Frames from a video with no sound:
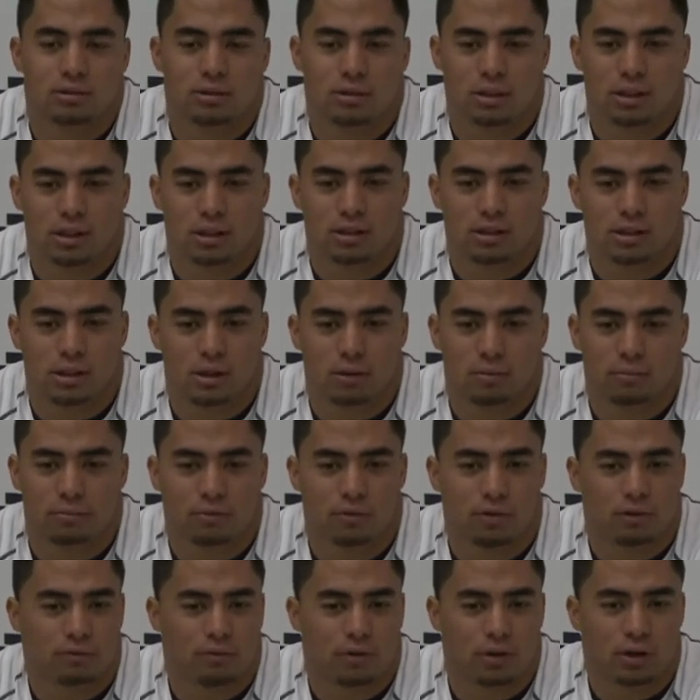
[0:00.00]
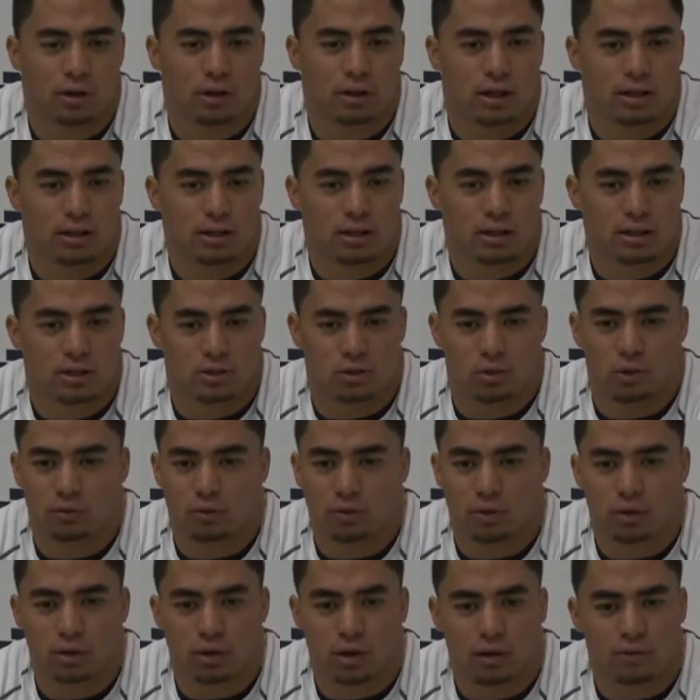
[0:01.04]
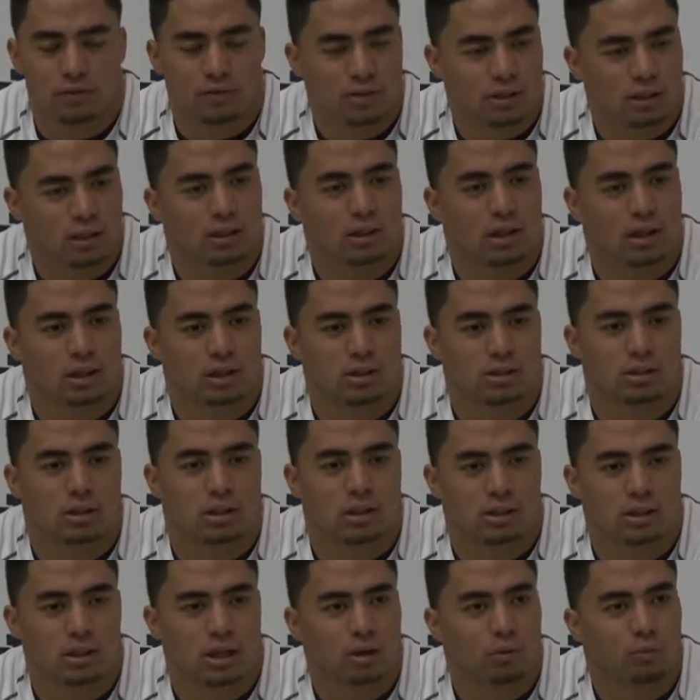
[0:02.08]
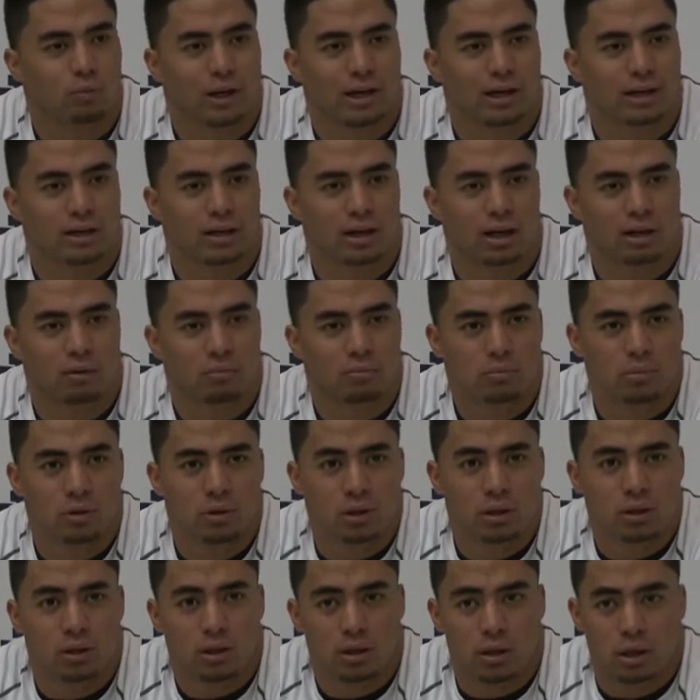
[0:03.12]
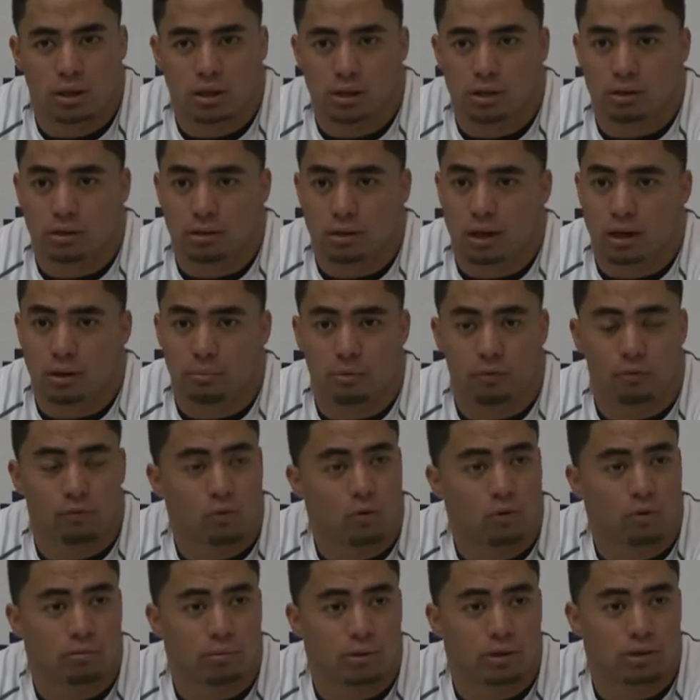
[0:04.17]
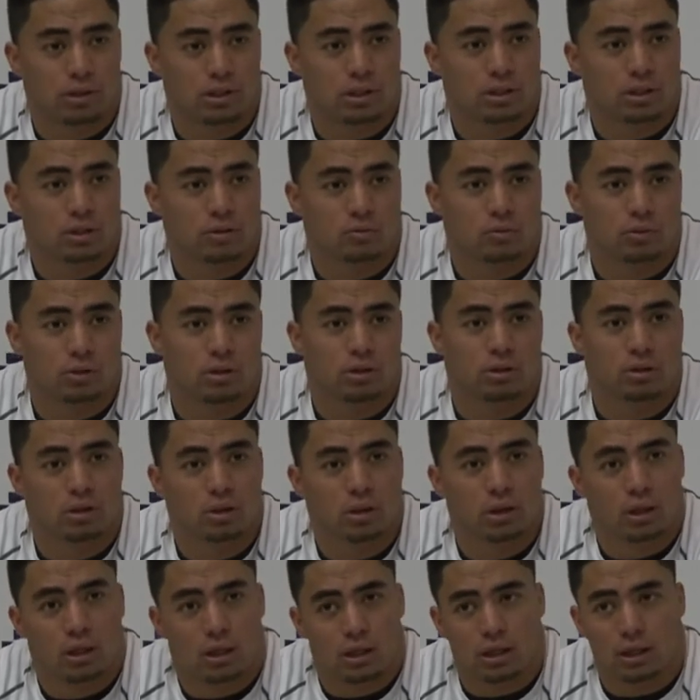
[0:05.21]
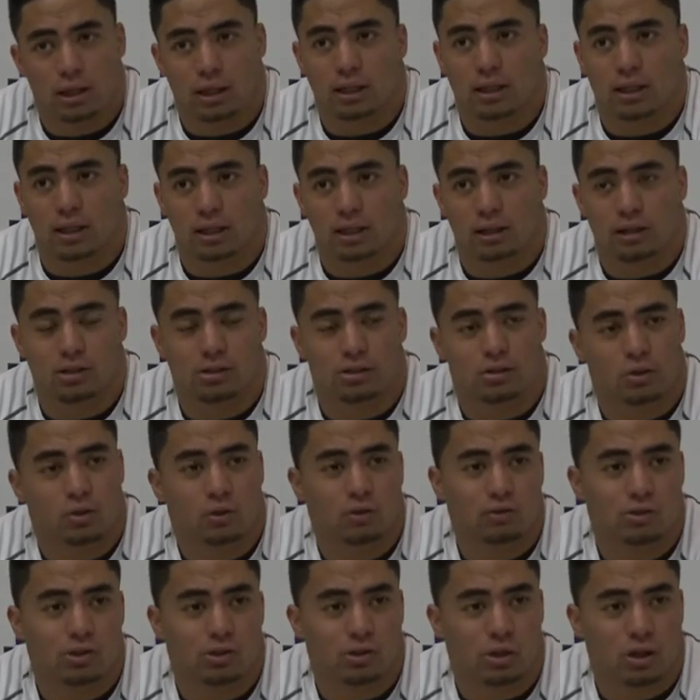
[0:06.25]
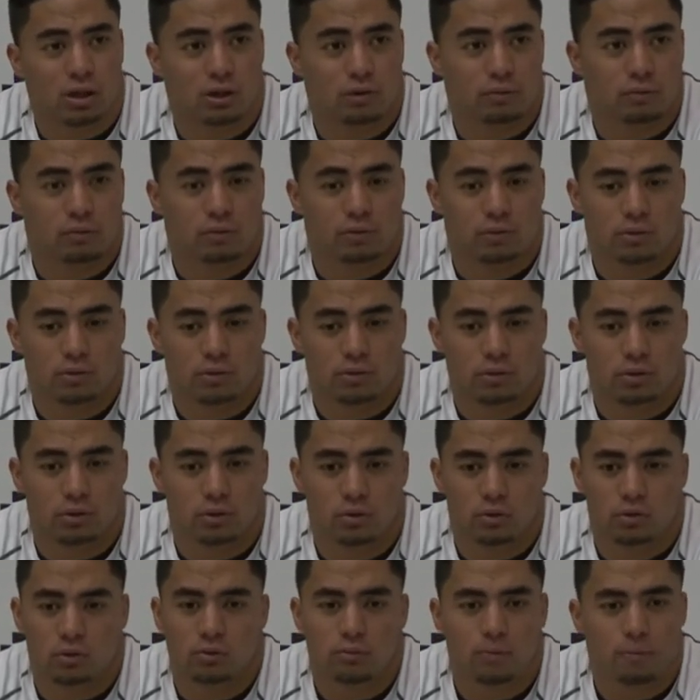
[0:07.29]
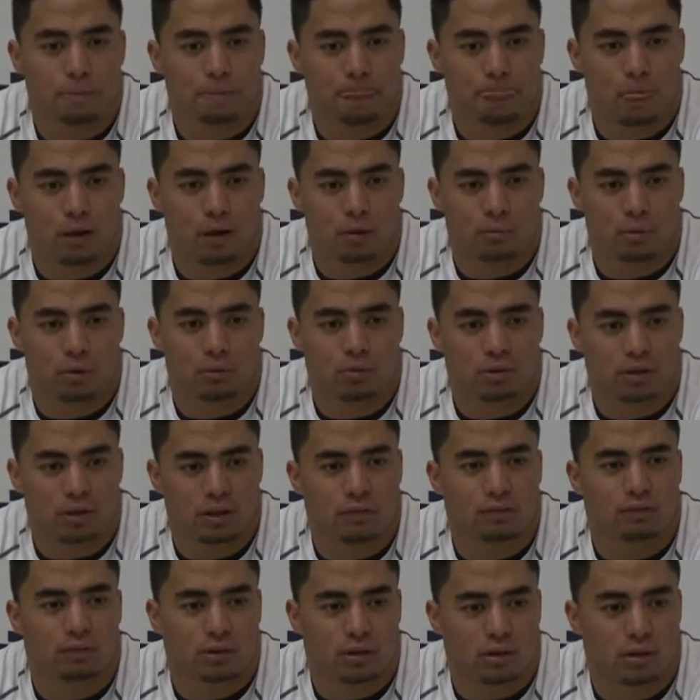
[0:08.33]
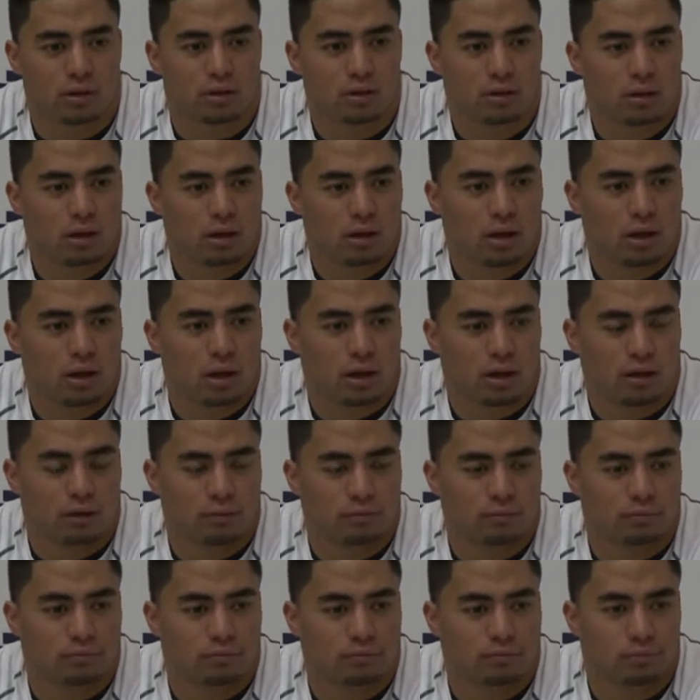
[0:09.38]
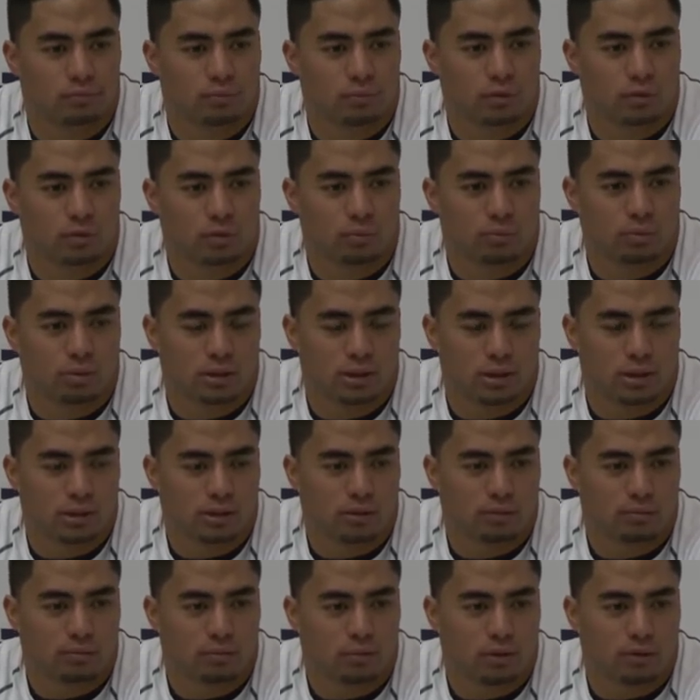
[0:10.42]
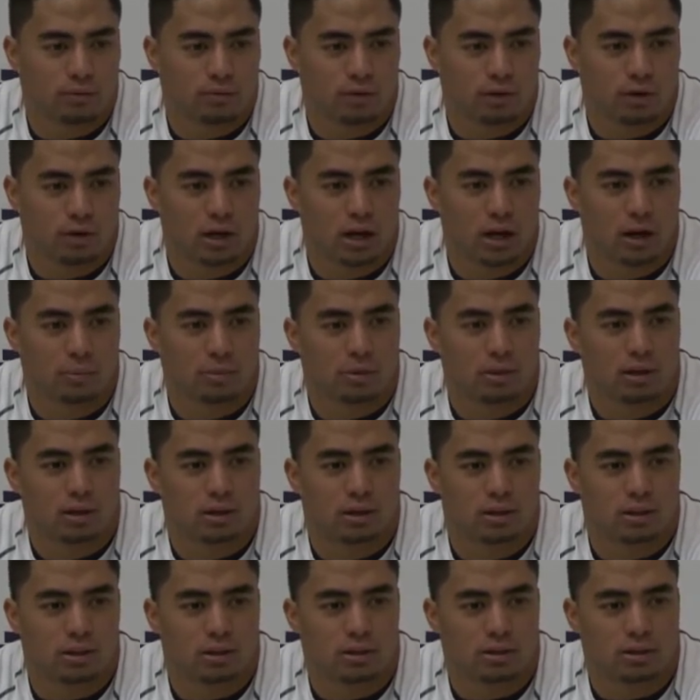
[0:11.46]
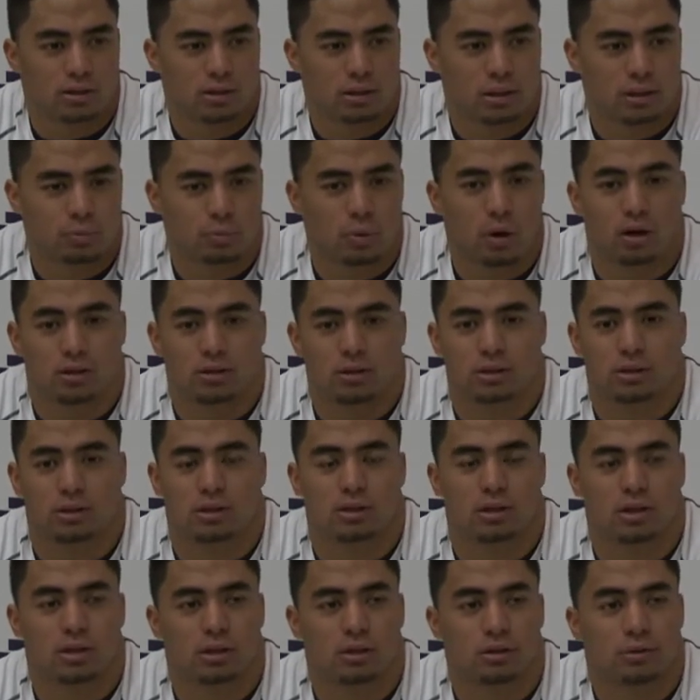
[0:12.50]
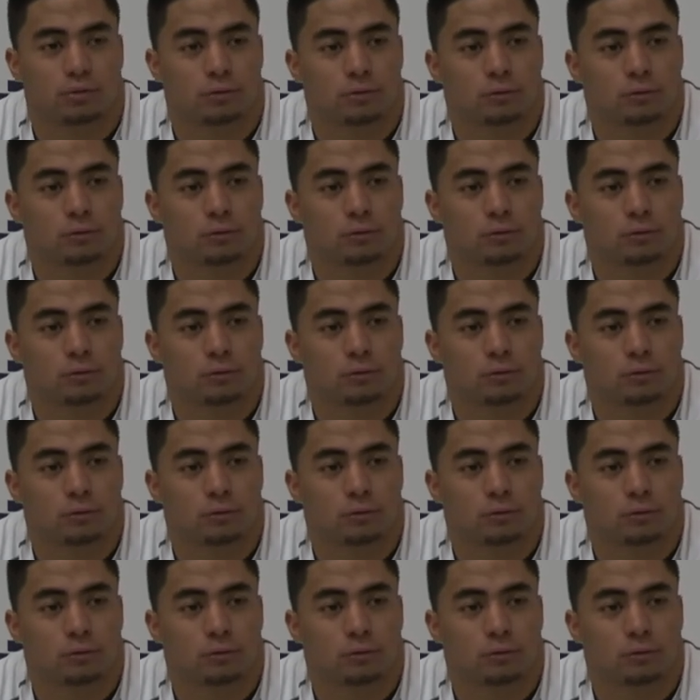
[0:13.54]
I'm very glad that it's over. Obviously, yeah, like you said, it's not a waiting game. You got to perform. You know, this is when you got to kick it into overdrive. And so, but we're definitely you know, pleased and very happy that this process is done.